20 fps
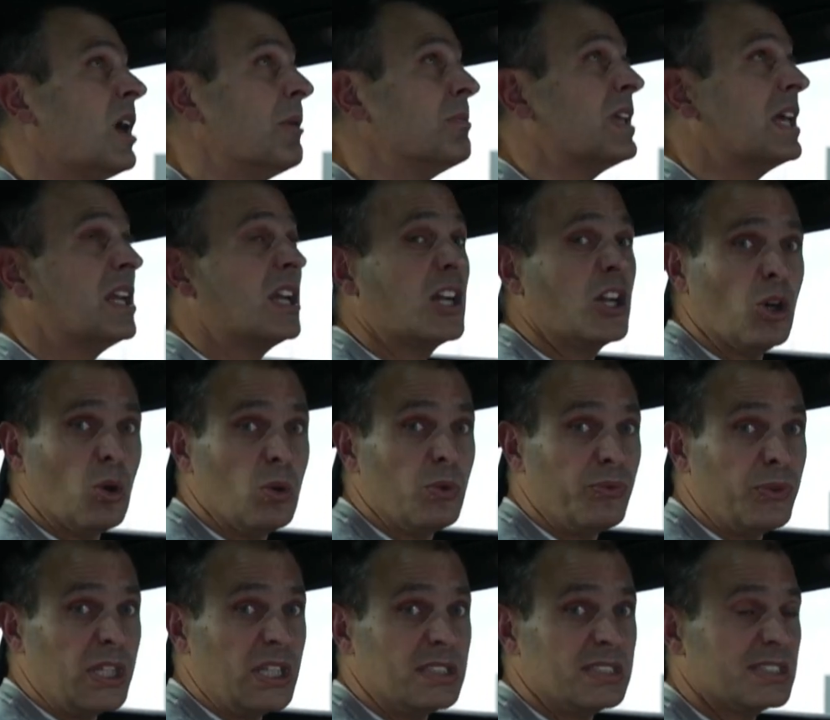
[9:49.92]
I'm getting cold
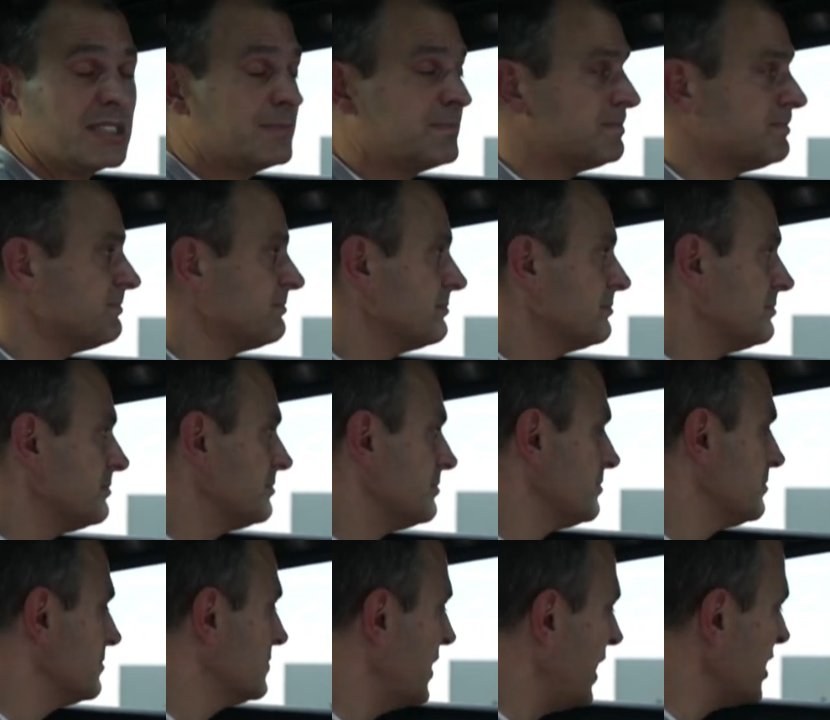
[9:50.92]
feet,
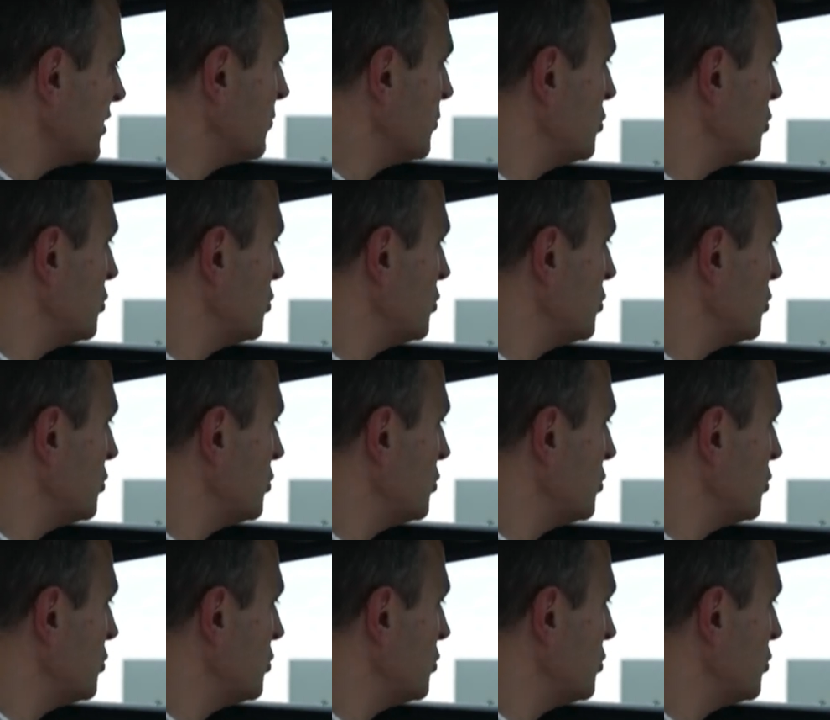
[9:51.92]
that's